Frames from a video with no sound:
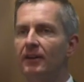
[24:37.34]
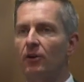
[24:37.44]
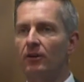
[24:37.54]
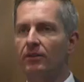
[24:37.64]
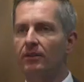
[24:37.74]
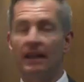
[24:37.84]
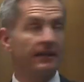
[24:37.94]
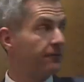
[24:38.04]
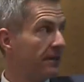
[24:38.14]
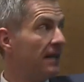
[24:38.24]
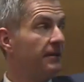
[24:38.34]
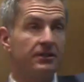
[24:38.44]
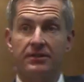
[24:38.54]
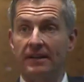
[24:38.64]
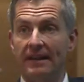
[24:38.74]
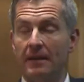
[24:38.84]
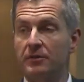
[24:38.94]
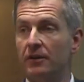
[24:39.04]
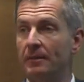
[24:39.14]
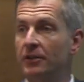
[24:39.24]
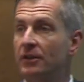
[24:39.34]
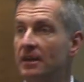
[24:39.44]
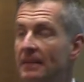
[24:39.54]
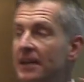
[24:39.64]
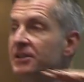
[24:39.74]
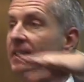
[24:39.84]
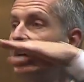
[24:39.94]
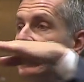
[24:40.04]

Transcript: the Earth, like forget about just saying the atmosphere, but you can imagine